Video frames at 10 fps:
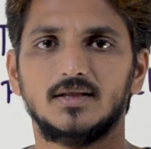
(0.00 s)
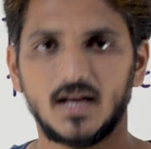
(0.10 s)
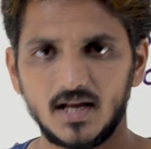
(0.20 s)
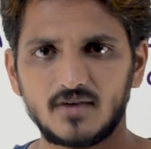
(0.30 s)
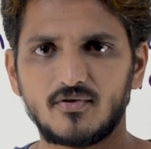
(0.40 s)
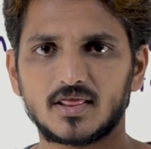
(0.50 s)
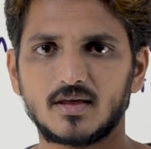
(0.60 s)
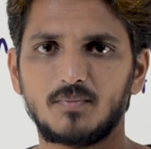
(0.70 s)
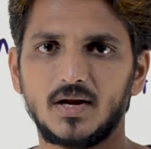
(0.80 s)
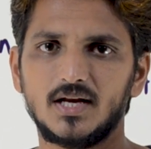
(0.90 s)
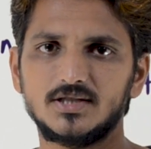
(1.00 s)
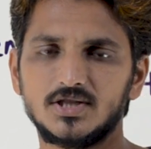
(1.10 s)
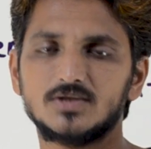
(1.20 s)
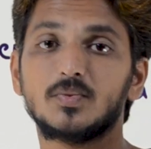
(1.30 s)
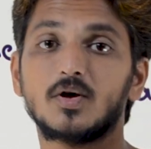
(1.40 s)
The link for the
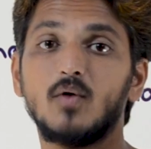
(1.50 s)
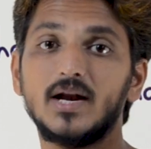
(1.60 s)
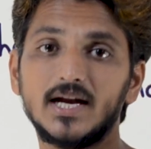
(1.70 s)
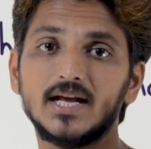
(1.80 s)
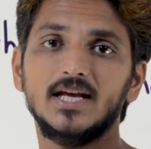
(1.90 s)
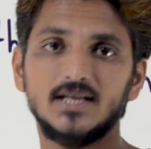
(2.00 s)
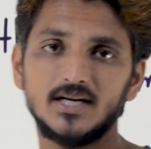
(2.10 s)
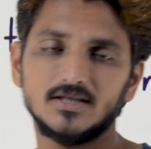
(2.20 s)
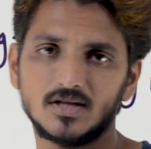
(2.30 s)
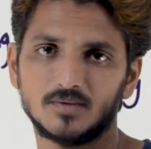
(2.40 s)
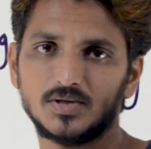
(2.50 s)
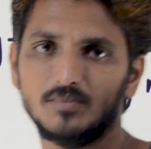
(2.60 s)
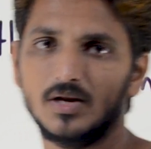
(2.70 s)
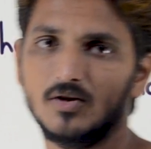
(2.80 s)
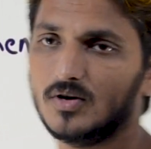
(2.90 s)
playlist is provided in the
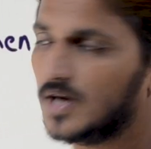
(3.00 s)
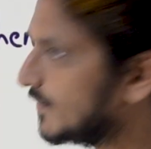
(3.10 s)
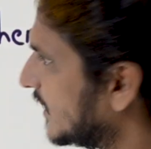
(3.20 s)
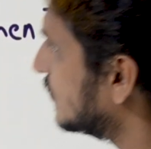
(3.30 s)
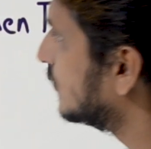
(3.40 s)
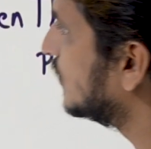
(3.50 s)
description below. Coming to